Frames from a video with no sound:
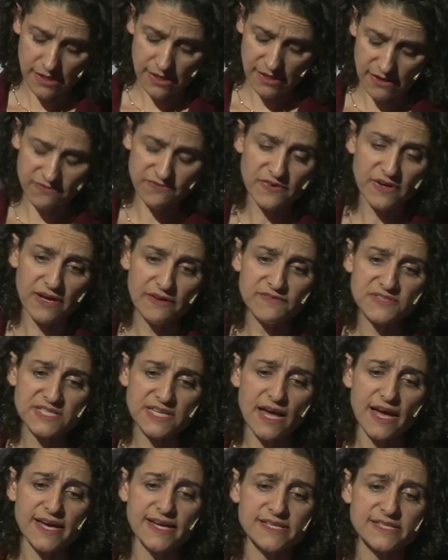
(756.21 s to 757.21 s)
of, of
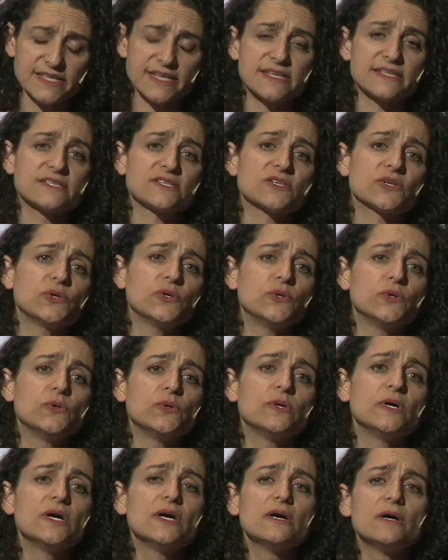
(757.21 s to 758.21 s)
scientists
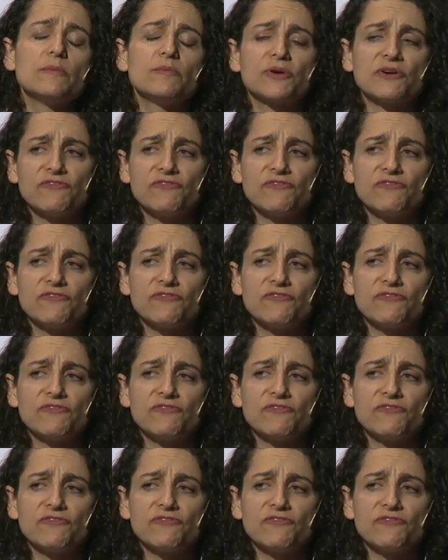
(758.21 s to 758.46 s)
who